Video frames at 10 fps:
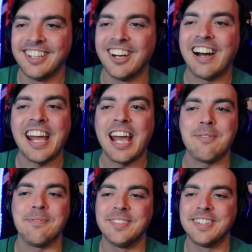Oh, I am.
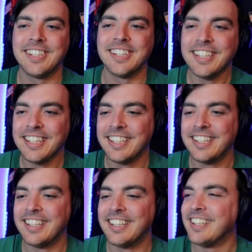Are you,
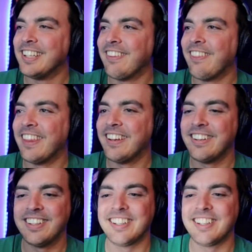are you sad about we